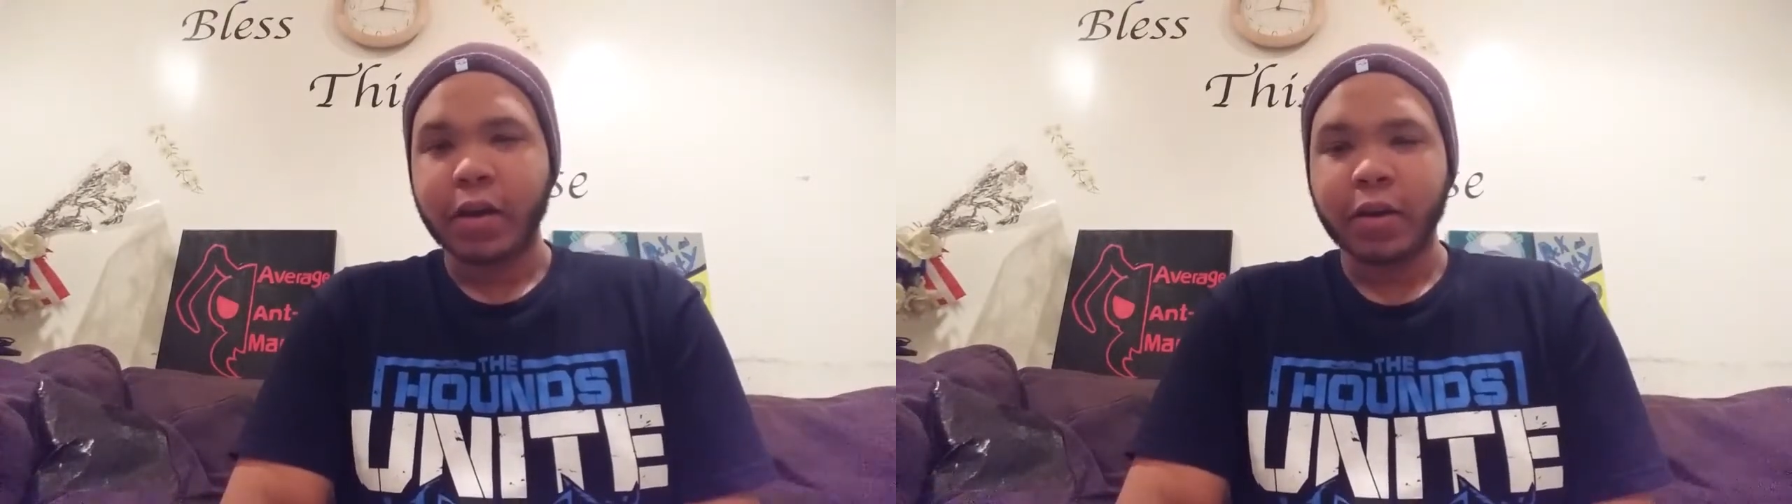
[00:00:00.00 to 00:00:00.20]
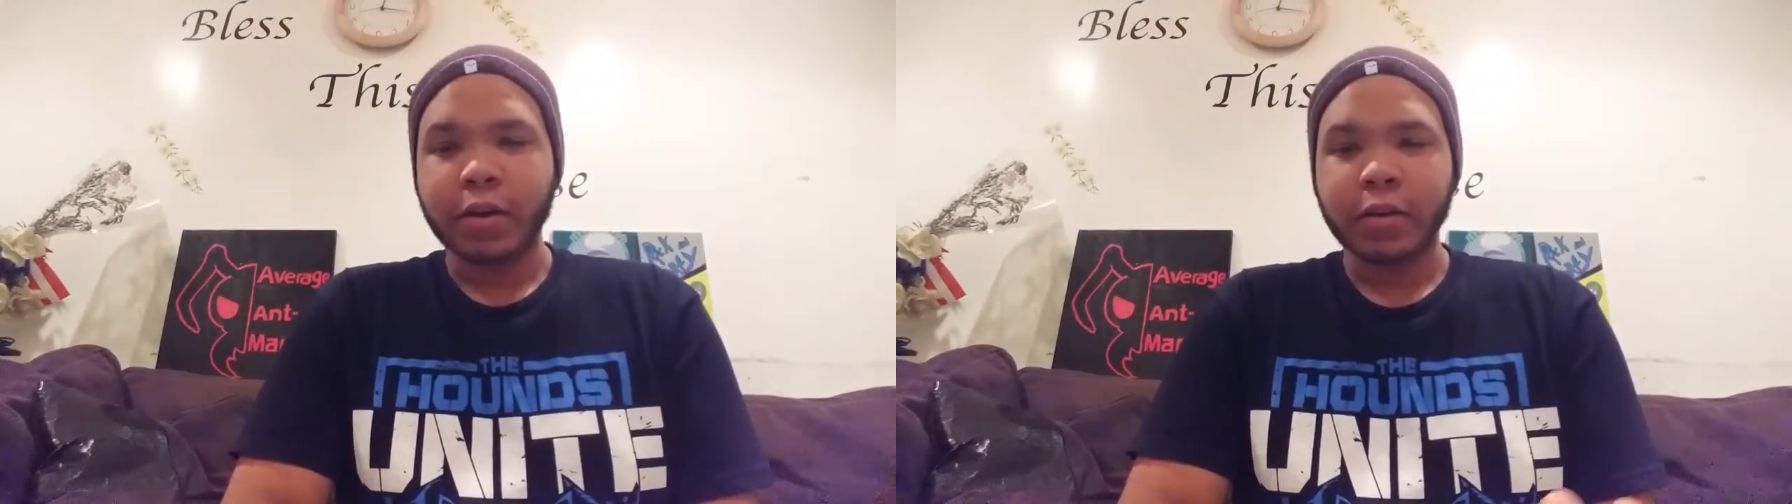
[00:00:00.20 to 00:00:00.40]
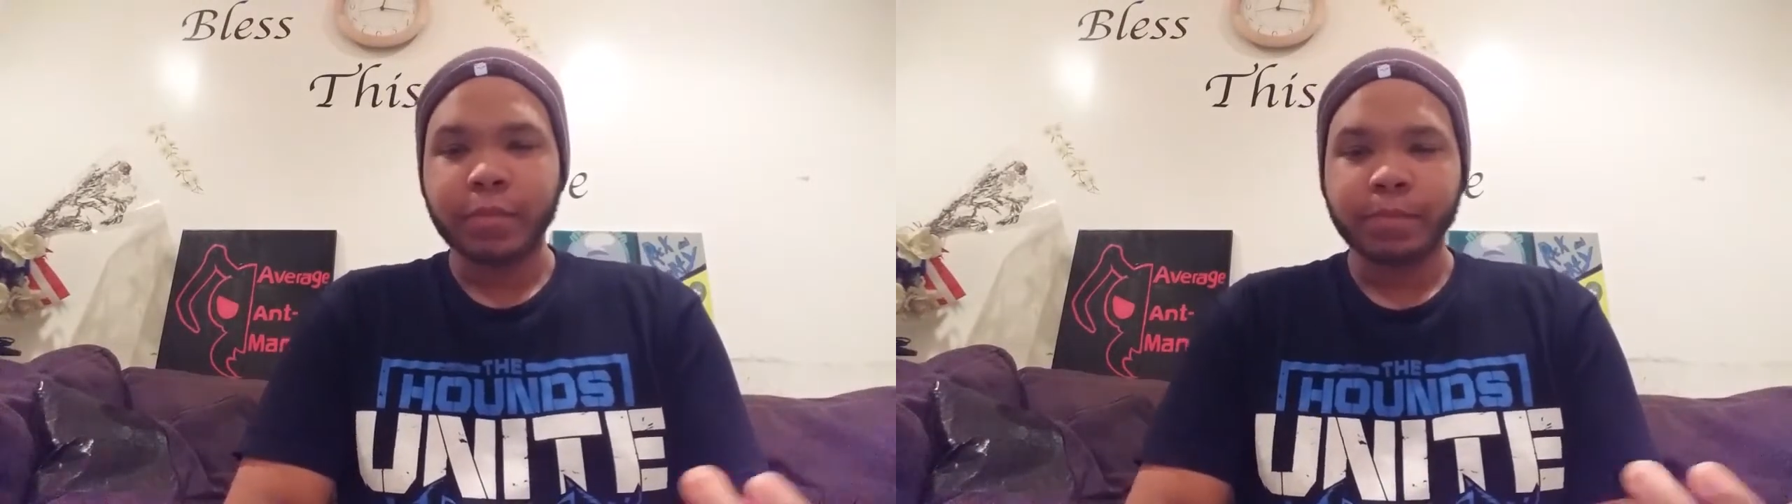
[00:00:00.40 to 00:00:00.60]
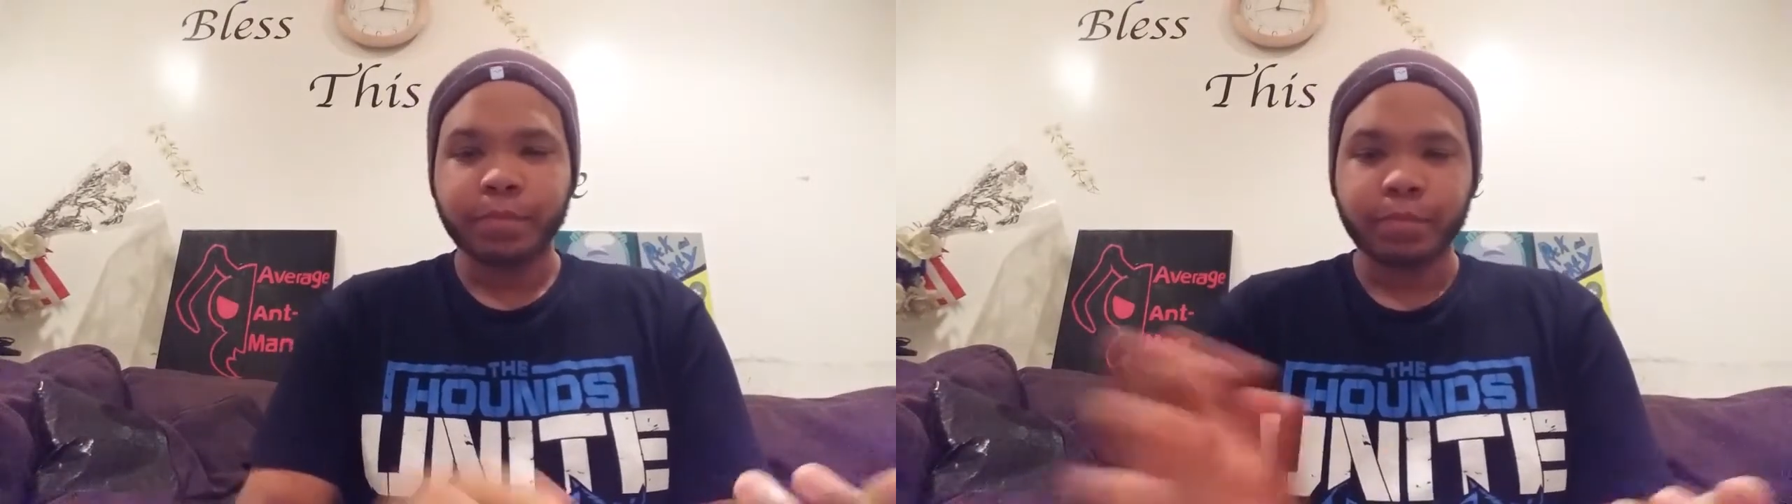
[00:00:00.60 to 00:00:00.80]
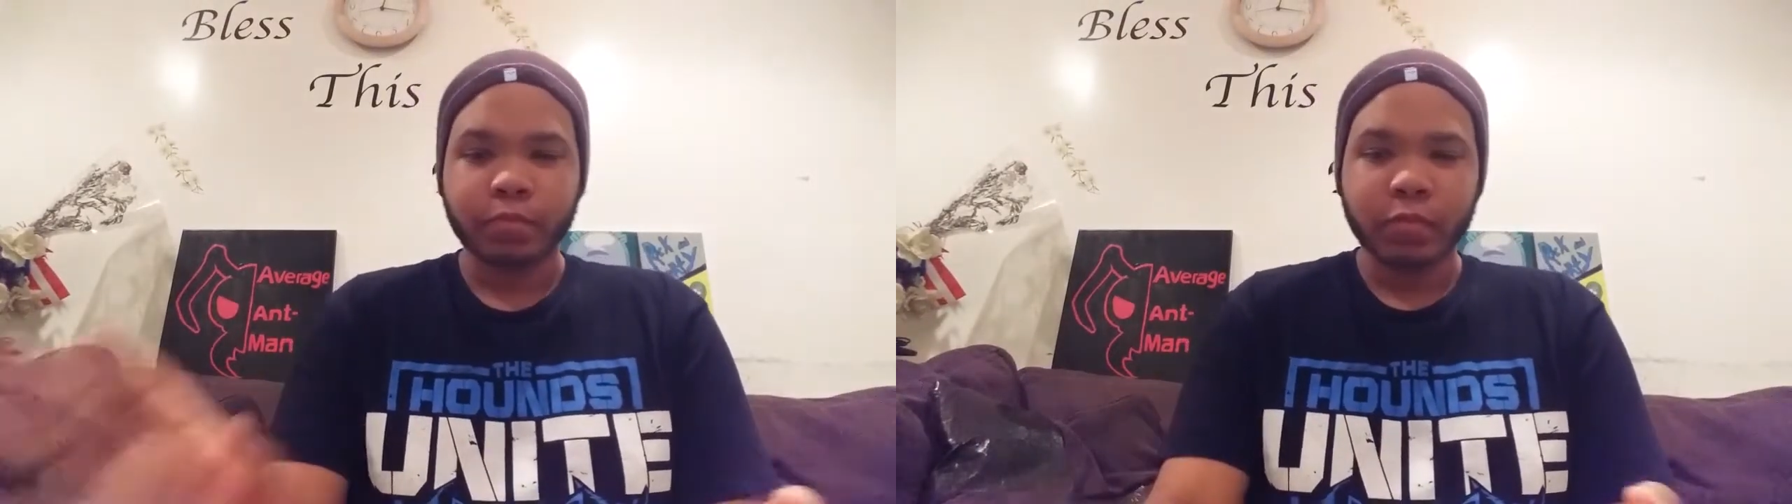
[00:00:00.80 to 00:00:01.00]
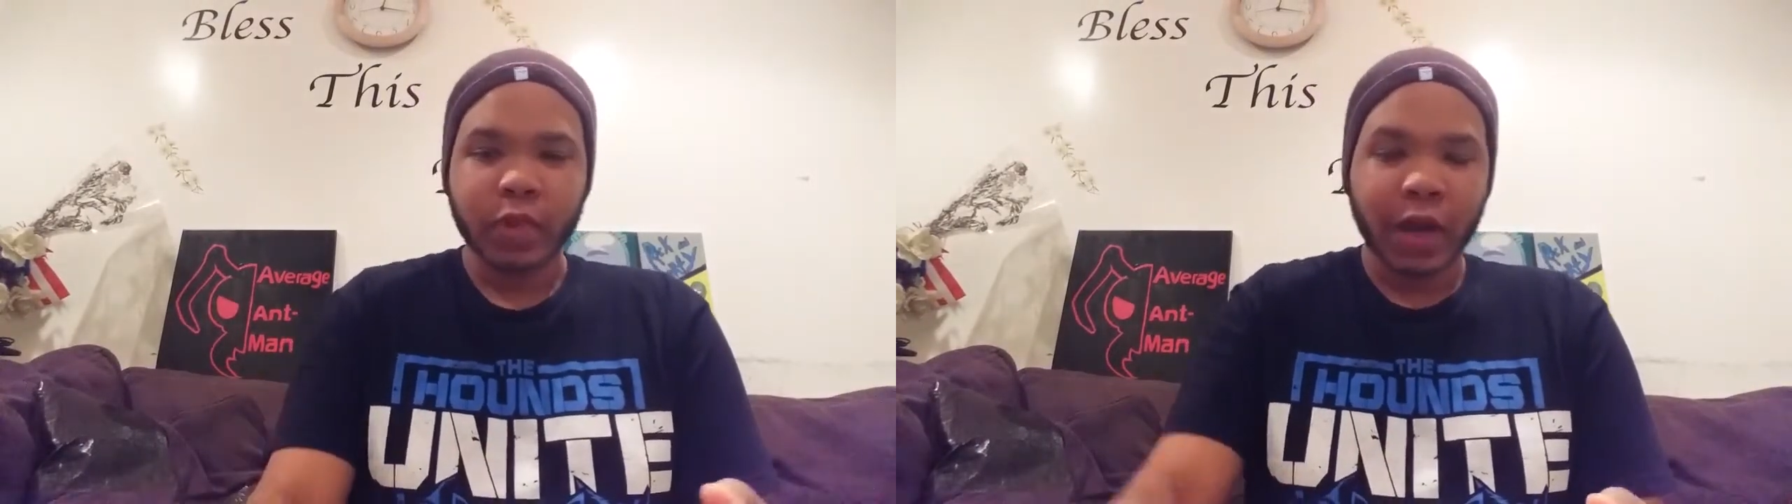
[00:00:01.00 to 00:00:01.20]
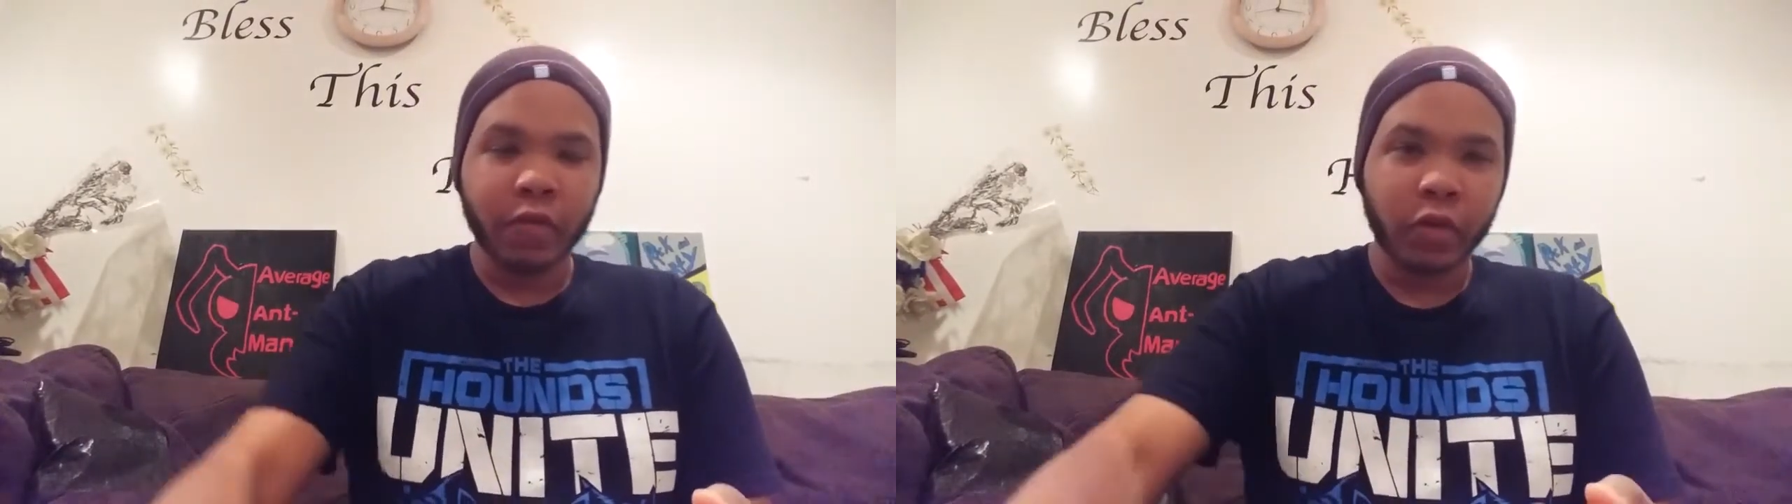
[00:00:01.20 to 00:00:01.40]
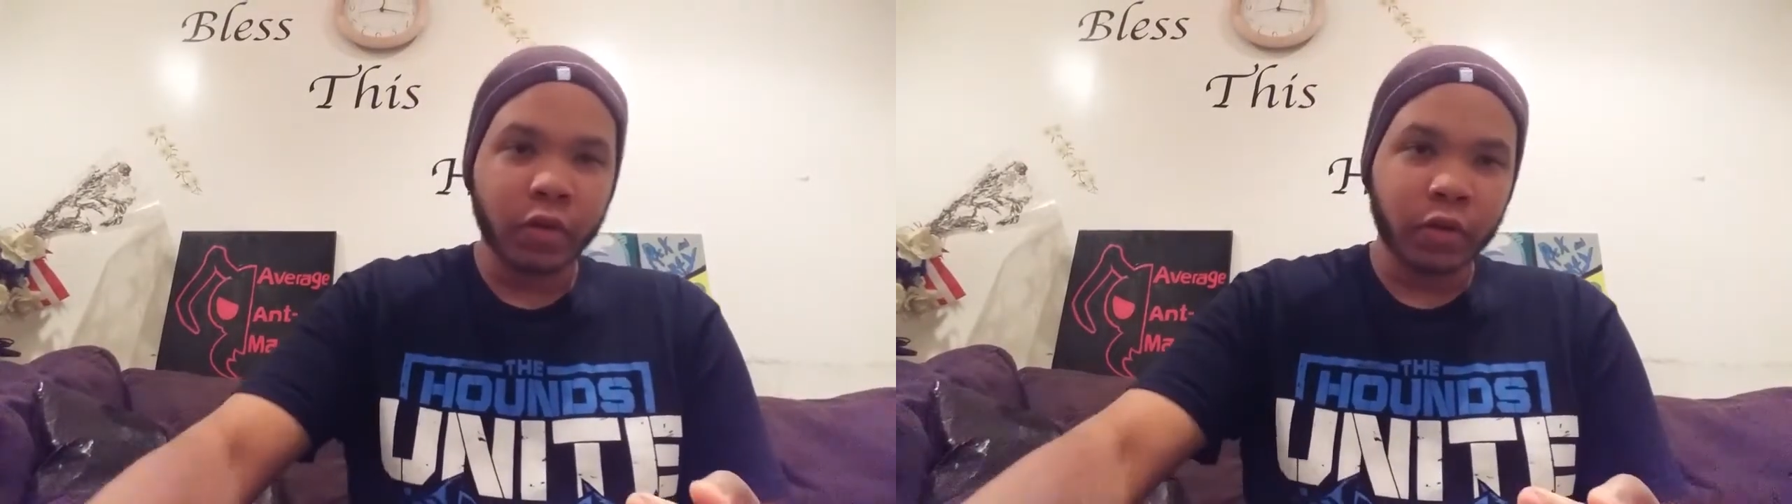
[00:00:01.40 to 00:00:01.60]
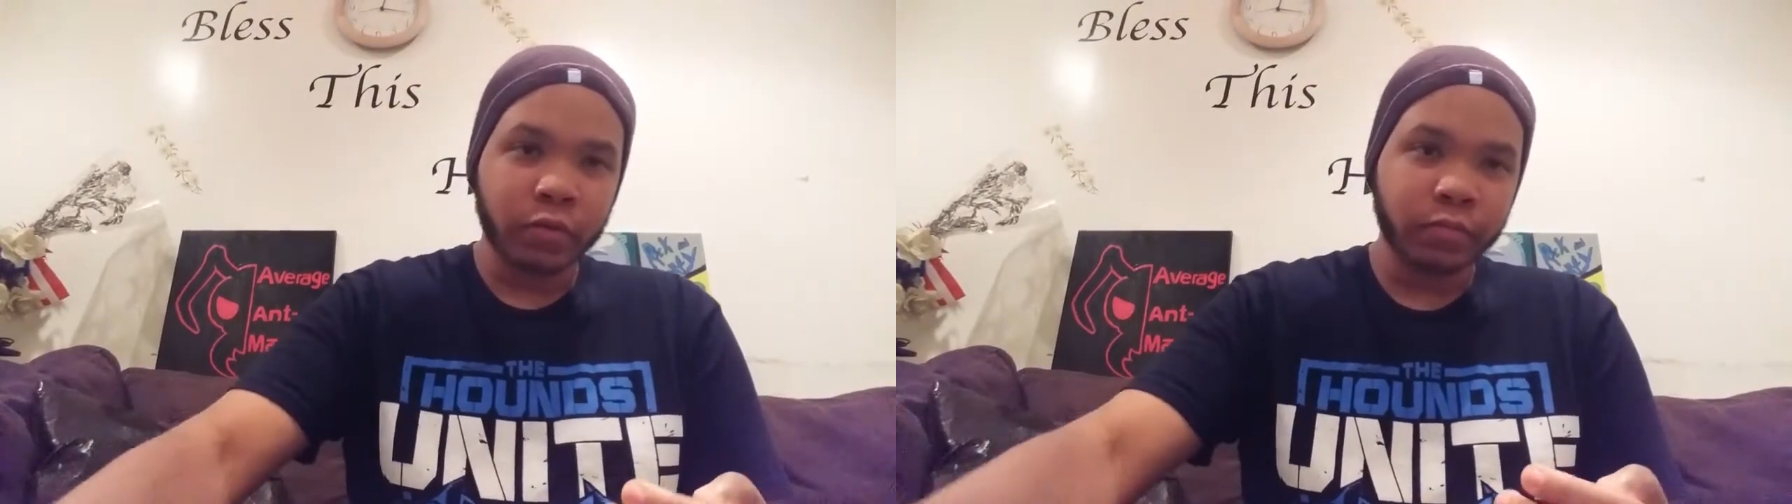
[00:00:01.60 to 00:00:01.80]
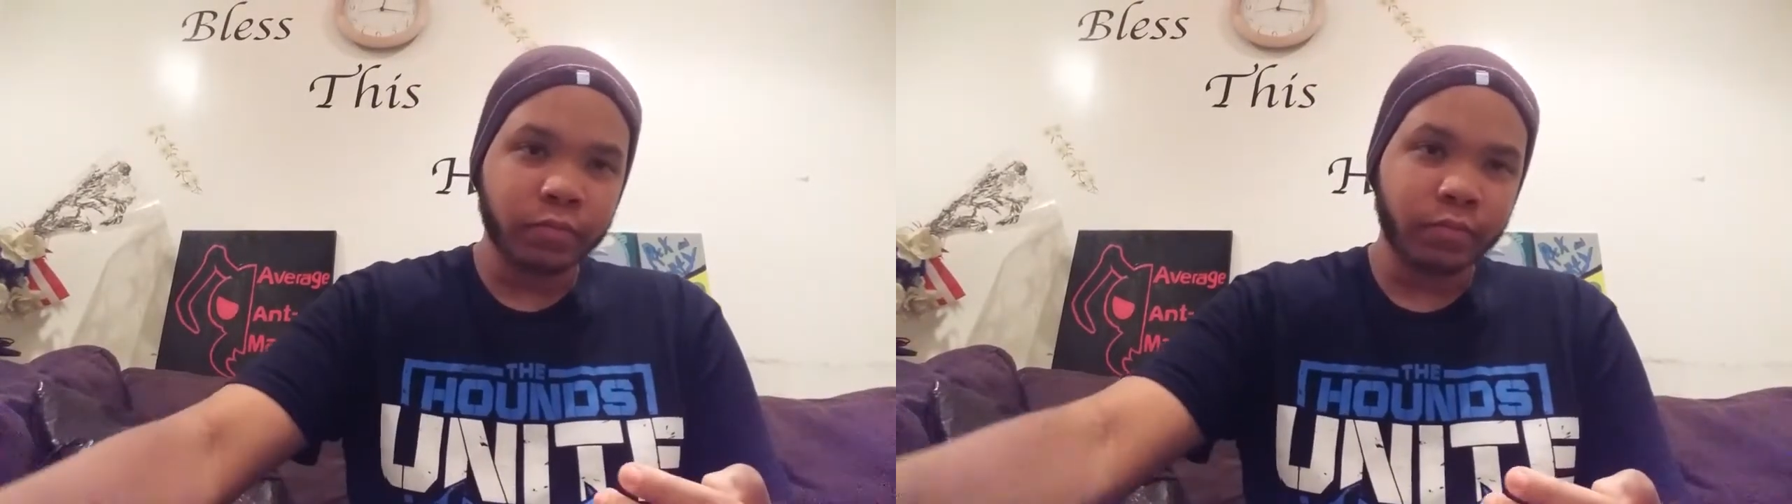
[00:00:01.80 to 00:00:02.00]
I have a
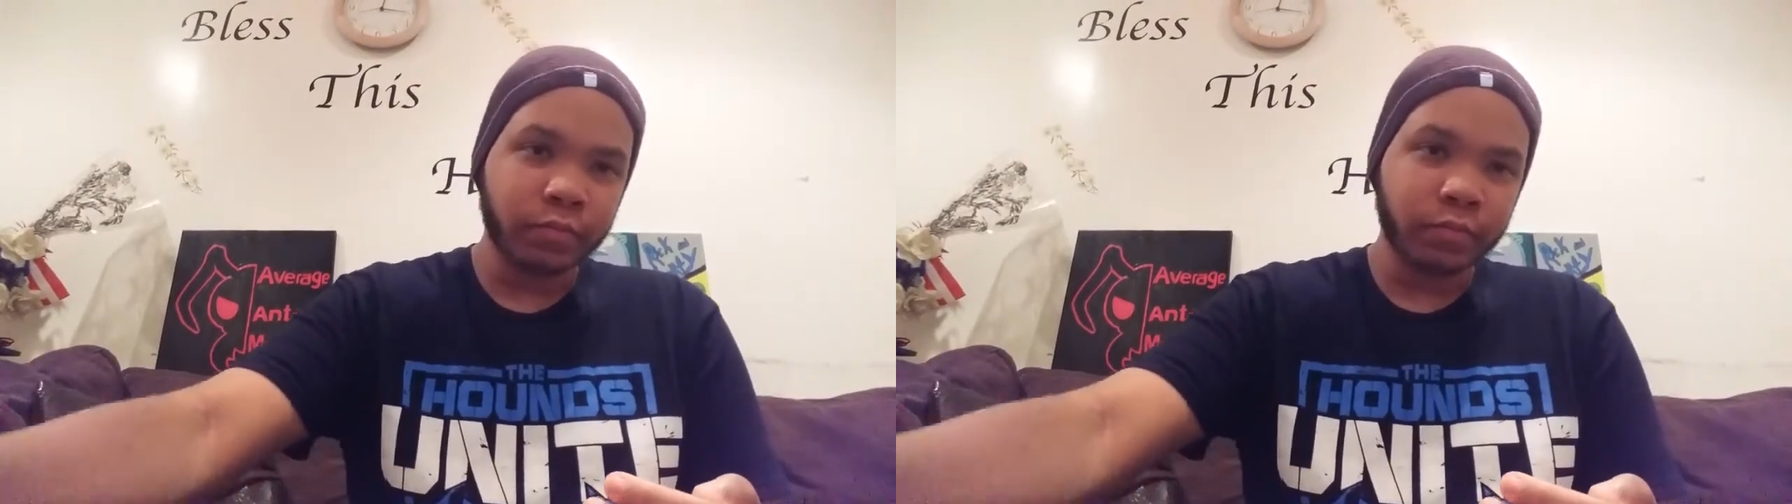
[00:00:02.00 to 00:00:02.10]
little